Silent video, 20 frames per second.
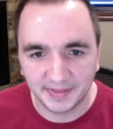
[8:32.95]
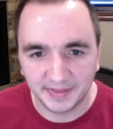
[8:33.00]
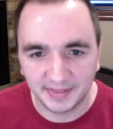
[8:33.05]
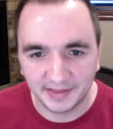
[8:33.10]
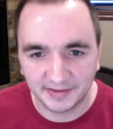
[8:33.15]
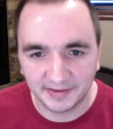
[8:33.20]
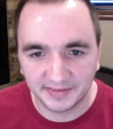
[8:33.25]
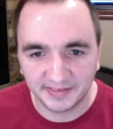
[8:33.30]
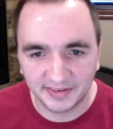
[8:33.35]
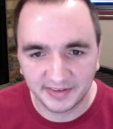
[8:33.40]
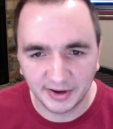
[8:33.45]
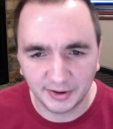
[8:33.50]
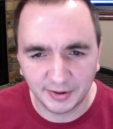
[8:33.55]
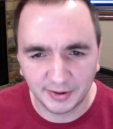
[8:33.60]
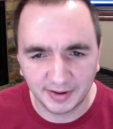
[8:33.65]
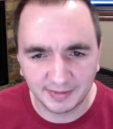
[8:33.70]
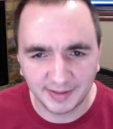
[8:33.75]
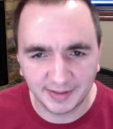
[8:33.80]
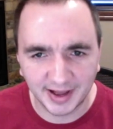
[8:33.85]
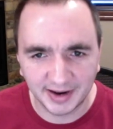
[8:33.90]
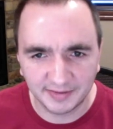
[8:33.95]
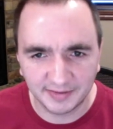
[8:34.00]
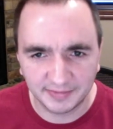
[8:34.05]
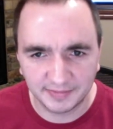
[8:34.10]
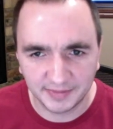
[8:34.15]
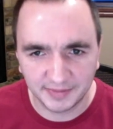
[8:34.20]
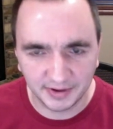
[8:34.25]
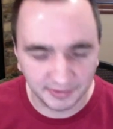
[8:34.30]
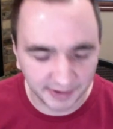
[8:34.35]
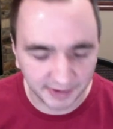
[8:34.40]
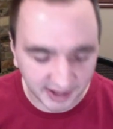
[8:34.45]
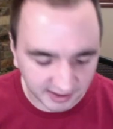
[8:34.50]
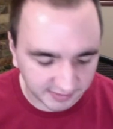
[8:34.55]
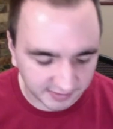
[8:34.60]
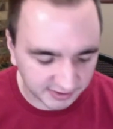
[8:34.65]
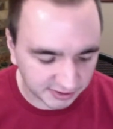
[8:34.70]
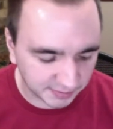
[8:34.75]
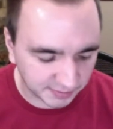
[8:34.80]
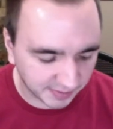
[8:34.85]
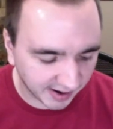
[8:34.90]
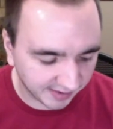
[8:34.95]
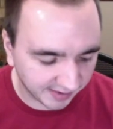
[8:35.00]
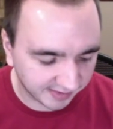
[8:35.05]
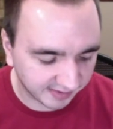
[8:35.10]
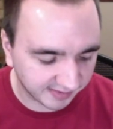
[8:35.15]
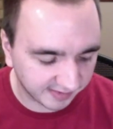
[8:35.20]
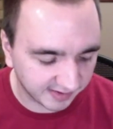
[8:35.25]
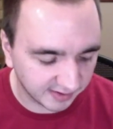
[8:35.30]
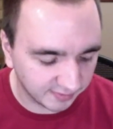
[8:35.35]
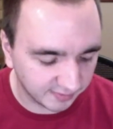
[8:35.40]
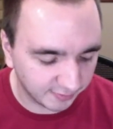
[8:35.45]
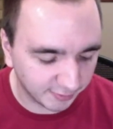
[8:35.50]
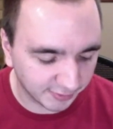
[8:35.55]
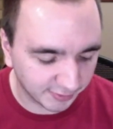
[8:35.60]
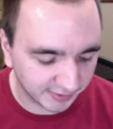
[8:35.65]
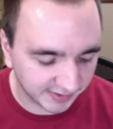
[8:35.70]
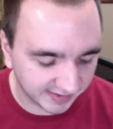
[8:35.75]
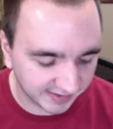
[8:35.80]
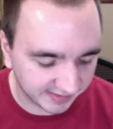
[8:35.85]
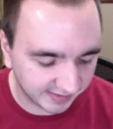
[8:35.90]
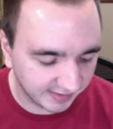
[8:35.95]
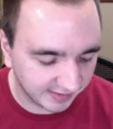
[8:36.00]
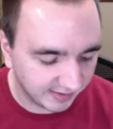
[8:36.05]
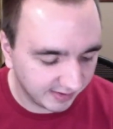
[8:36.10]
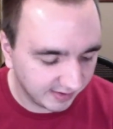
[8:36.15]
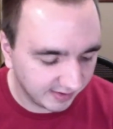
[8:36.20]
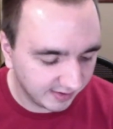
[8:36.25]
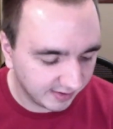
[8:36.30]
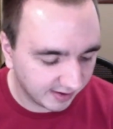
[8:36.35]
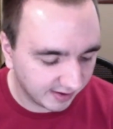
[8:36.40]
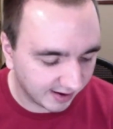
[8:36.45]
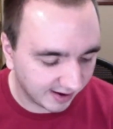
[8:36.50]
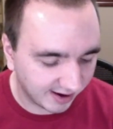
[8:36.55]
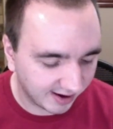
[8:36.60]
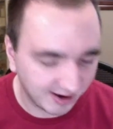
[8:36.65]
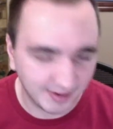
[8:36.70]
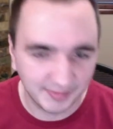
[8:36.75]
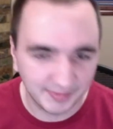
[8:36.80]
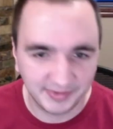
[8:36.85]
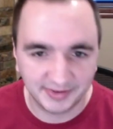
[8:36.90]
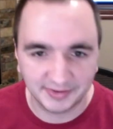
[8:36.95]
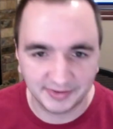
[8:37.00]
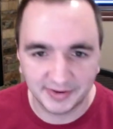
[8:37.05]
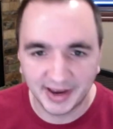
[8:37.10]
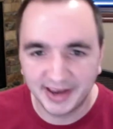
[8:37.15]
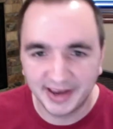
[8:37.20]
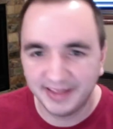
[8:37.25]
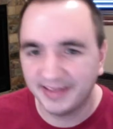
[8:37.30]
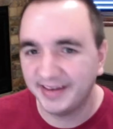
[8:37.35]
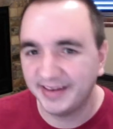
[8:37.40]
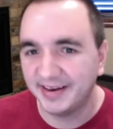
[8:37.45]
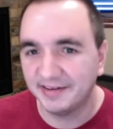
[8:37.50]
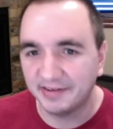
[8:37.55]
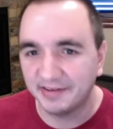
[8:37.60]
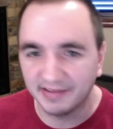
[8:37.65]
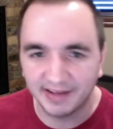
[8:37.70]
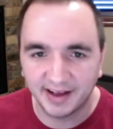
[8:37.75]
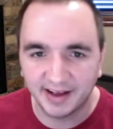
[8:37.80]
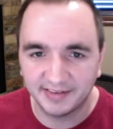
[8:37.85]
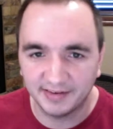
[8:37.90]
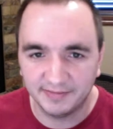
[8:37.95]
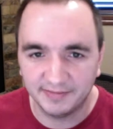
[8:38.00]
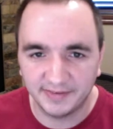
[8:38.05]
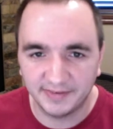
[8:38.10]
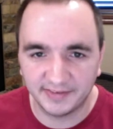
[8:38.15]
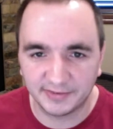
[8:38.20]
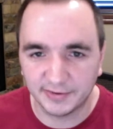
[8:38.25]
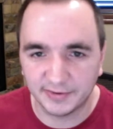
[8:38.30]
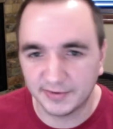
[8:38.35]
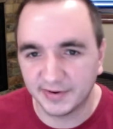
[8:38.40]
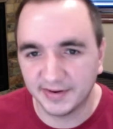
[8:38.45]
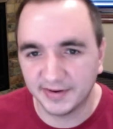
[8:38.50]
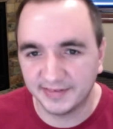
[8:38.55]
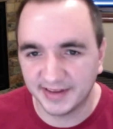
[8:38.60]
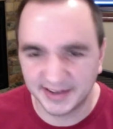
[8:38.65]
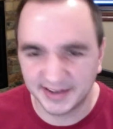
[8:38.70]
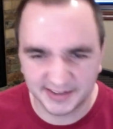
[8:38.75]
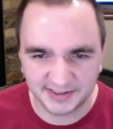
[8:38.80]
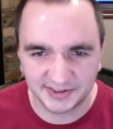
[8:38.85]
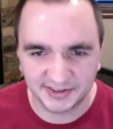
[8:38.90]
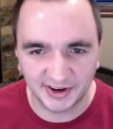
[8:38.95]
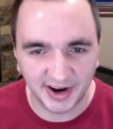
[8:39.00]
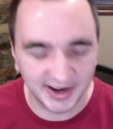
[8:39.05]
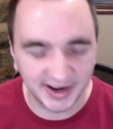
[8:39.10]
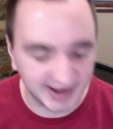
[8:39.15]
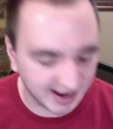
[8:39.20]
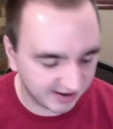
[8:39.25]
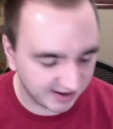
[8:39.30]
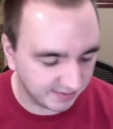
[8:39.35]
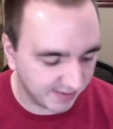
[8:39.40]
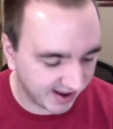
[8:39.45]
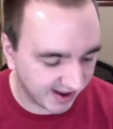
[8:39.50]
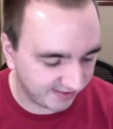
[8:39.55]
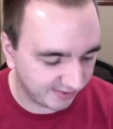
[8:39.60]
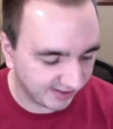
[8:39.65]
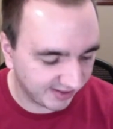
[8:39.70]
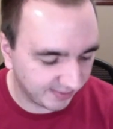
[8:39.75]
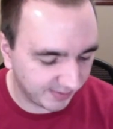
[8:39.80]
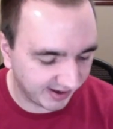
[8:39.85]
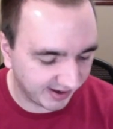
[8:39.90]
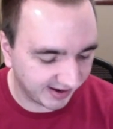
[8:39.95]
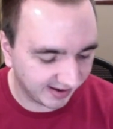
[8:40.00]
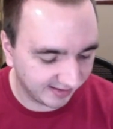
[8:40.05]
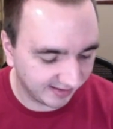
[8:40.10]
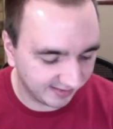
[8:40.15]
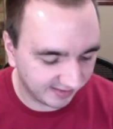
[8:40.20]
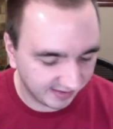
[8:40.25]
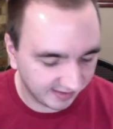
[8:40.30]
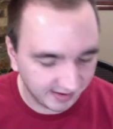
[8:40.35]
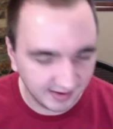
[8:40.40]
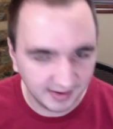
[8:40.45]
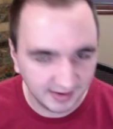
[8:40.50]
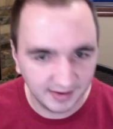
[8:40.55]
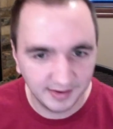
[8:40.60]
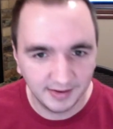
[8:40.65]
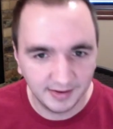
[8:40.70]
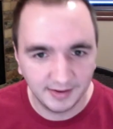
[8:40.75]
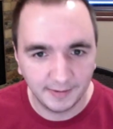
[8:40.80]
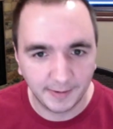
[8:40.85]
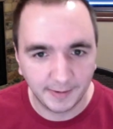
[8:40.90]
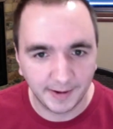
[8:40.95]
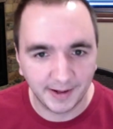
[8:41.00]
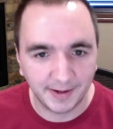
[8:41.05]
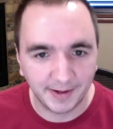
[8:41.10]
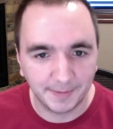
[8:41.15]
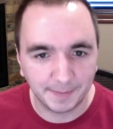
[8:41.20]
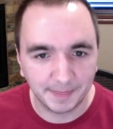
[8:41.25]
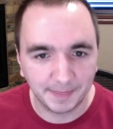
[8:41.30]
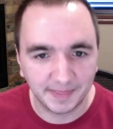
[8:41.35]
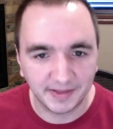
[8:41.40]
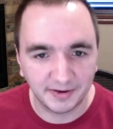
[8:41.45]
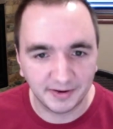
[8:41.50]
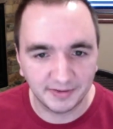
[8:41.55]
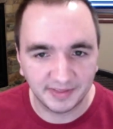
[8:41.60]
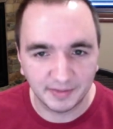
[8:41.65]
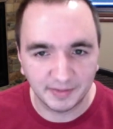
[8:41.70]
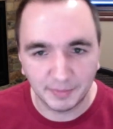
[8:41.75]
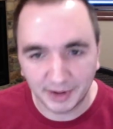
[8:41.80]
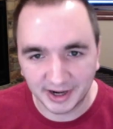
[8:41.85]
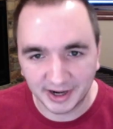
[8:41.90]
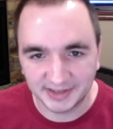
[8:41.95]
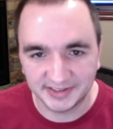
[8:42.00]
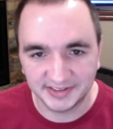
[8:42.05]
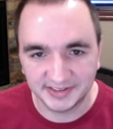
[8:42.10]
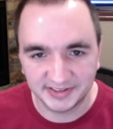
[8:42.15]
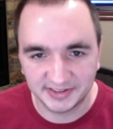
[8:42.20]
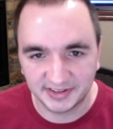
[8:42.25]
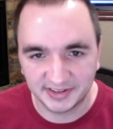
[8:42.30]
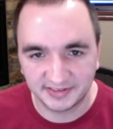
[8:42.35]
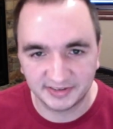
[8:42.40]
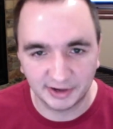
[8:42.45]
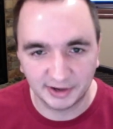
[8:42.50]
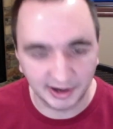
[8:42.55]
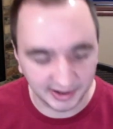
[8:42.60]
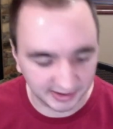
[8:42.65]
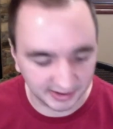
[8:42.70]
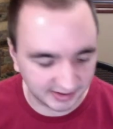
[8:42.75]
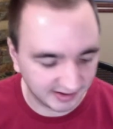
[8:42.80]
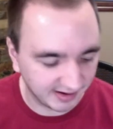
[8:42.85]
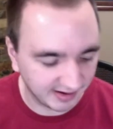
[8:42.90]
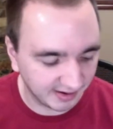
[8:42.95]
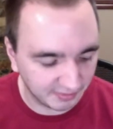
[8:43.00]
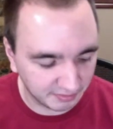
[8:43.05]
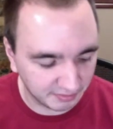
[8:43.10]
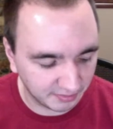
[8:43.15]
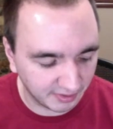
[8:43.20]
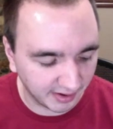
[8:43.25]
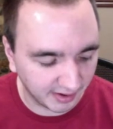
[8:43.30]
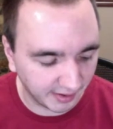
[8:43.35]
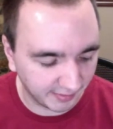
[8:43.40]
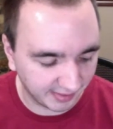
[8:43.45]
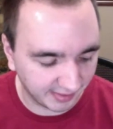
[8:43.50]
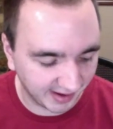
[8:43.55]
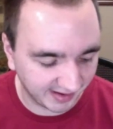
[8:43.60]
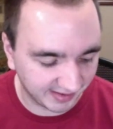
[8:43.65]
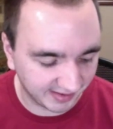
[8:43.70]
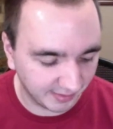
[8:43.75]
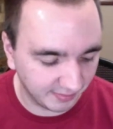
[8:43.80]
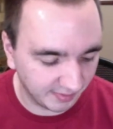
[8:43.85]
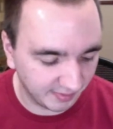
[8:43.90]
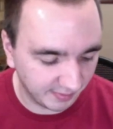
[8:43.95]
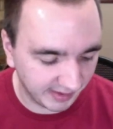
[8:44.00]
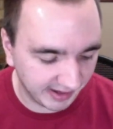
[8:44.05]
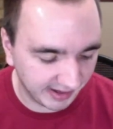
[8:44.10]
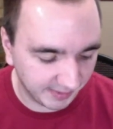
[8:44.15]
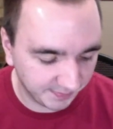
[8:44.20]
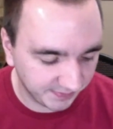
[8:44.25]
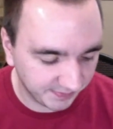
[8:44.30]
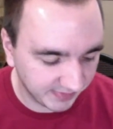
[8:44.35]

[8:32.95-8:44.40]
there's still a lot of individual processing of orders. So anything that relies on physical goods, I just try not to mess with because the margins just aren't where I would like them to be.